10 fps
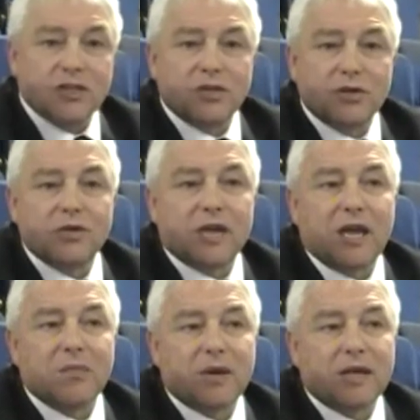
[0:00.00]
and
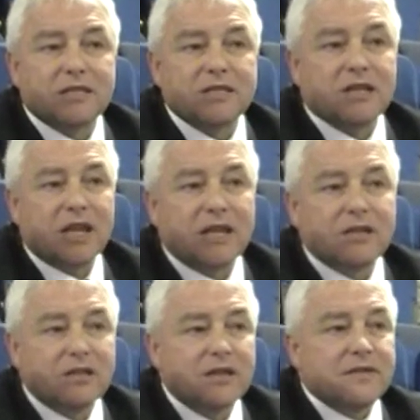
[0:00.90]
UK based
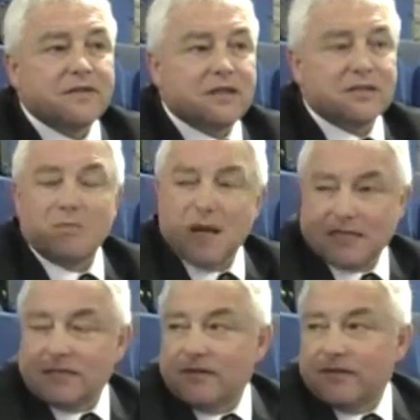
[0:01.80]
scale is
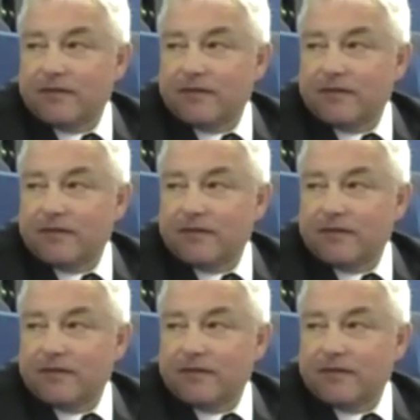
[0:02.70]
massive.